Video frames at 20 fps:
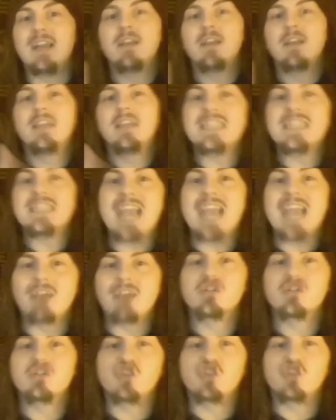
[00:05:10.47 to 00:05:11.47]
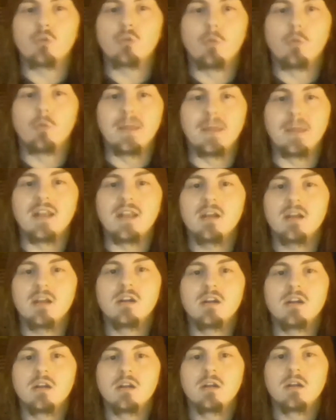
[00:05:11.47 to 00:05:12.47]
this councilwoman,
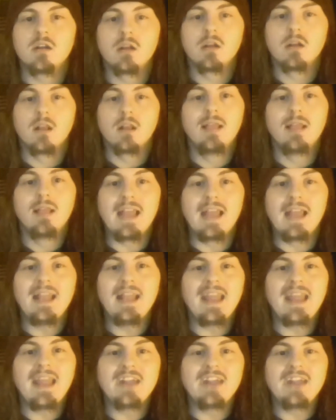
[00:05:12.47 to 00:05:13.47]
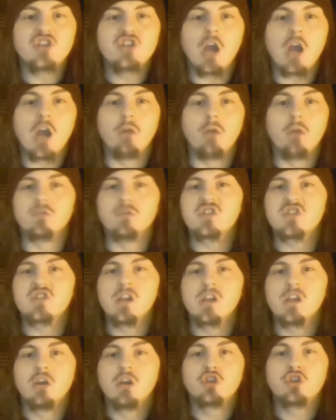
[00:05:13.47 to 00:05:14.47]
Lindley Jones,
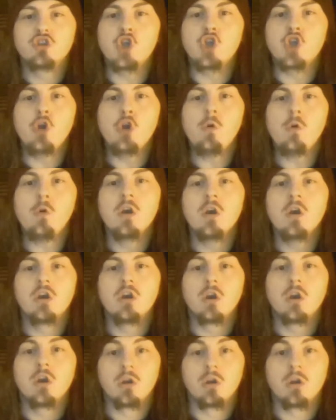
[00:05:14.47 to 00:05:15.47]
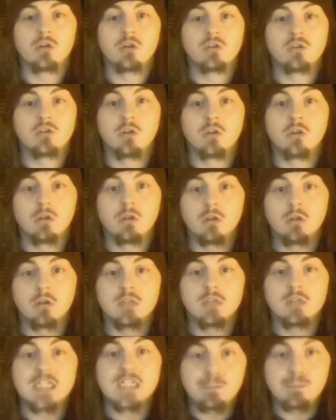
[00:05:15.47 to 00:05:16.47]
to
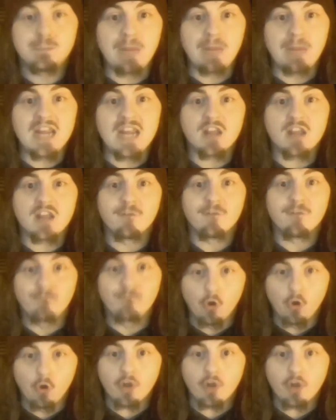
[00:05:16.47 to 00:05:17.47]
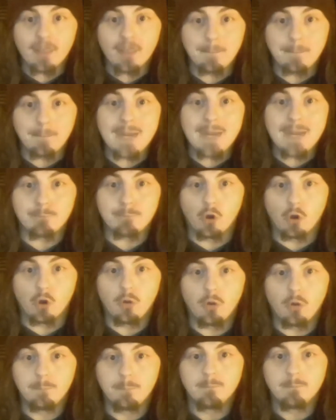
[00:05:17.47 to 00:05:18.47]
speak for the people.
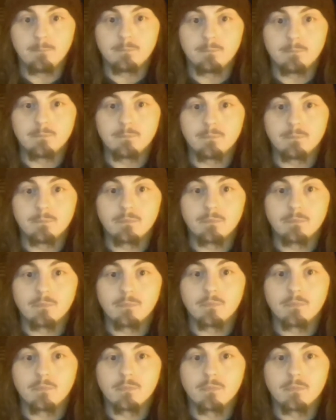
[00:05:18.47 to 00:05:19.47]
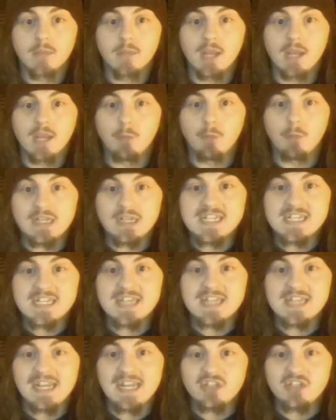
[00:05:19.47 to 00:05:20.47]
And what did
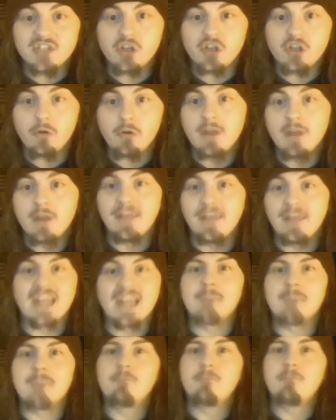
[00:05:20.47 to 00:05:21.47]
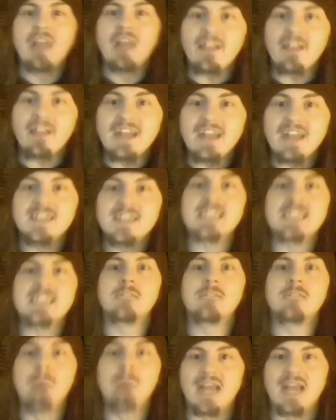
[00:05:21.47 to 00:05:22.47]
they do? They completely
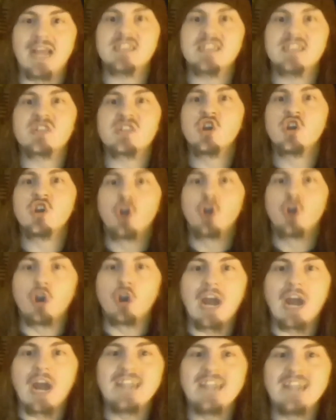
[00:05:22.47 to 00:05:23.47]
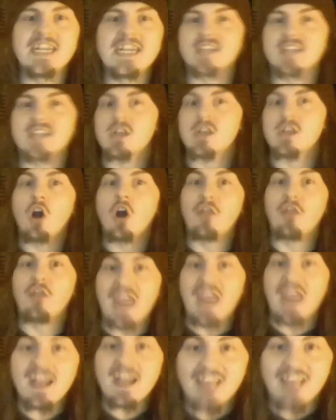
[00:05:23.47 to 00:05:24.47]
dismissed her ideas. Are
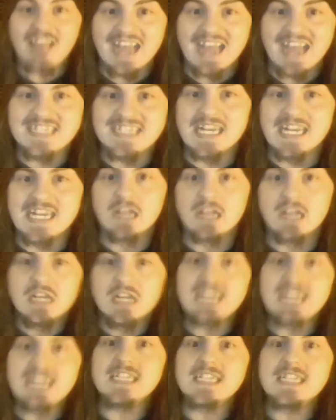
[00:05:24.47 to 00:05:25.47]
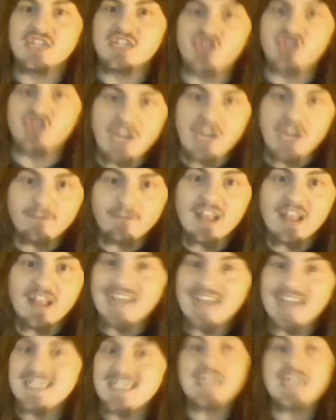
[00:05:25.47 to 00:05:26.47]
they elected? Is the chief
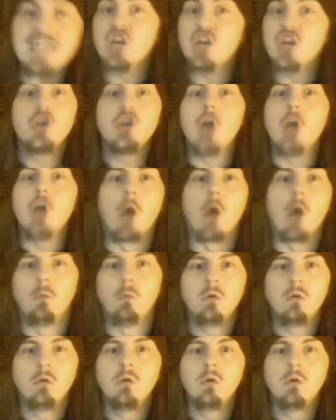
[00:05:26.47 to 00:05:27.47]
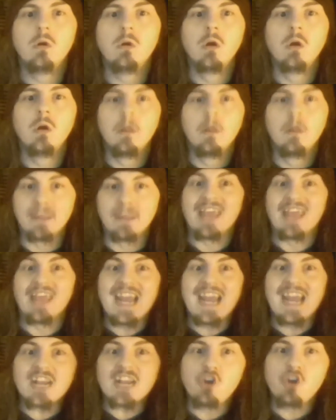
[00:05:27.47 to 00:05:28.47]
elected? No. But they
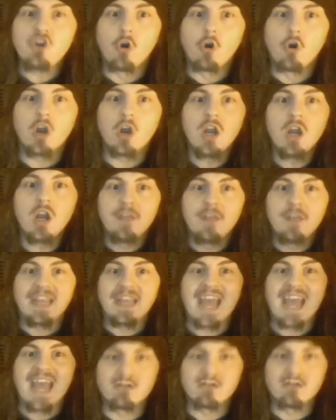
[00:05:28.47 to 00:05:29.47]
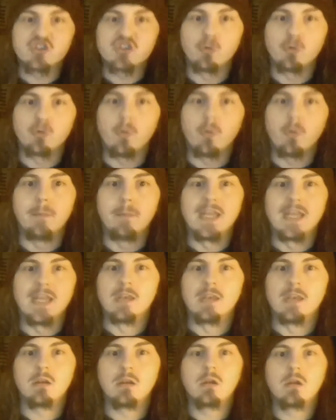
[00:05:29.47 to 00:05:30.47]
ignore the councilwoman.
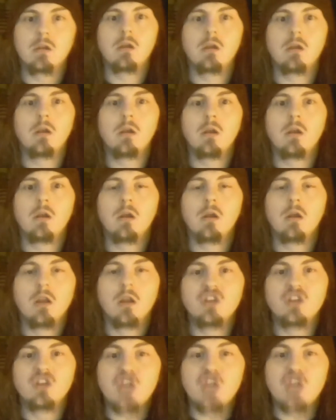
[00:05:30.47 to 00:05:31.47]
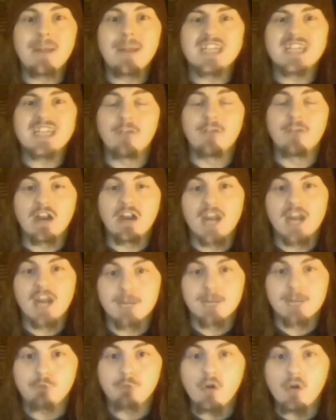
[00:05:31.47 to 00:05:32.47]
And she makes a very
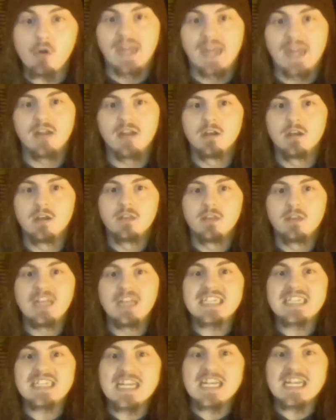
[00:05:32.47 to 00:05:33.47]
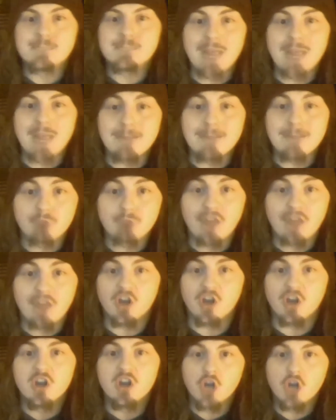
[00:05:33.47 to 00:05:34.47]
good point. This is Big
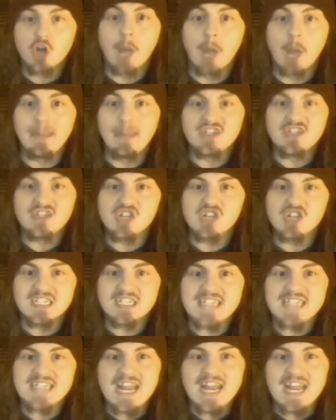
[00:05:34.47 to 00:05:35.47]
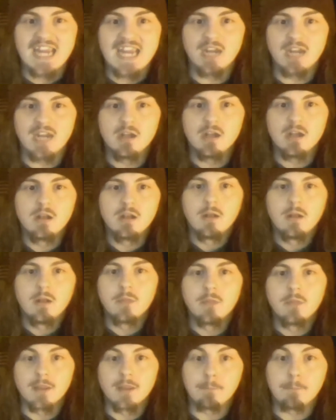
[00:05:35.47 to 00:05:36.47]
Brother coming to the city.
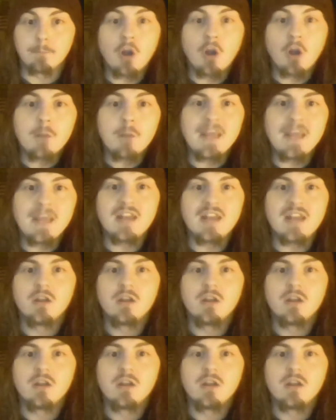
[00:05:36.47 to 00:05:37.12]
The department